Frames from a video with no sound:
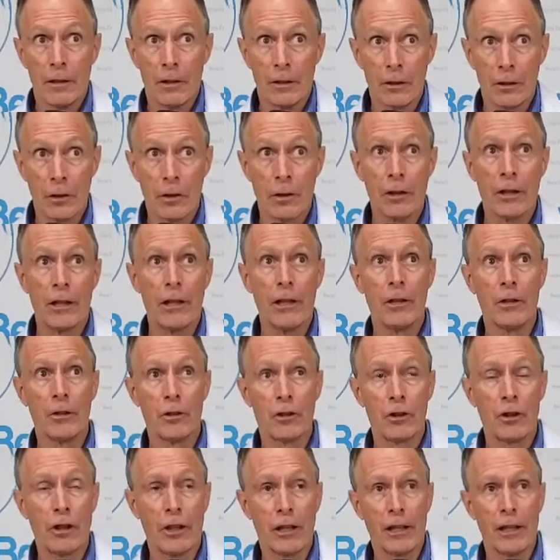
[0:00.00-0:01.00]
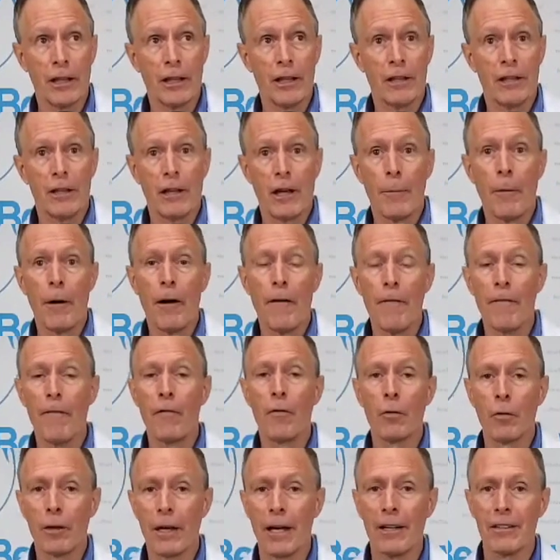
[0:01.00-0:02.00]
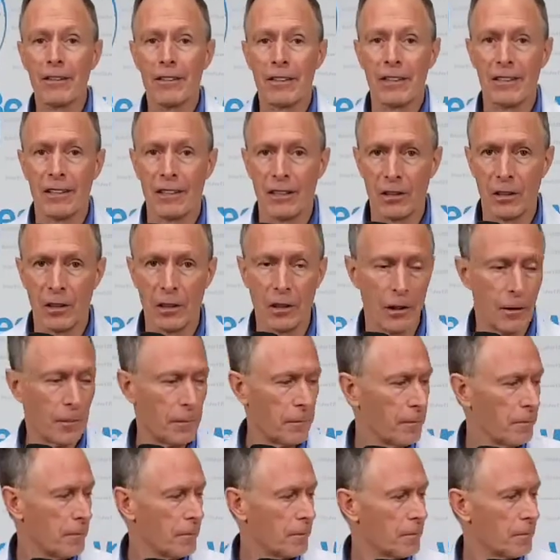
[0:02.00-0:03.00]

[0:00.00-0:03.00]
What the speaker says: turkey, or chicken, about 4 ounces is good.